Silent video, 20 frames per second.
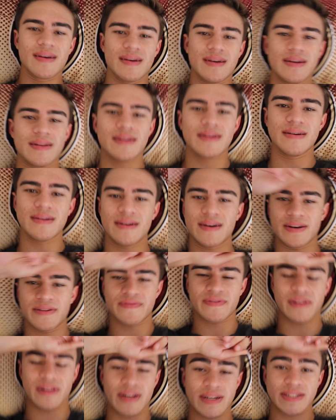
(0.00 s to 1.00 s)
And uh, I
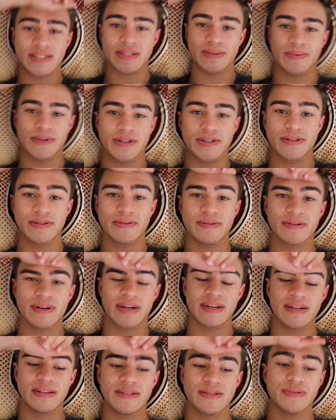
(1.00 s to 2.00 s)
have class tomorrow. I
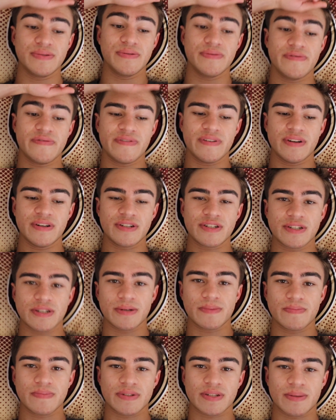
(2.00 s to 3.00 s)
need to finish
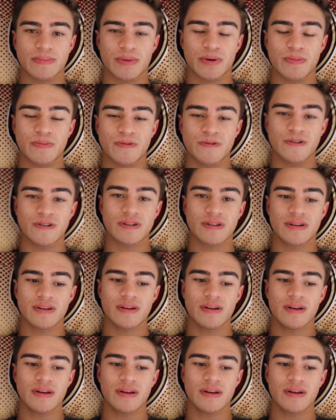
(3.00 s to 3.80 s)
up some homework.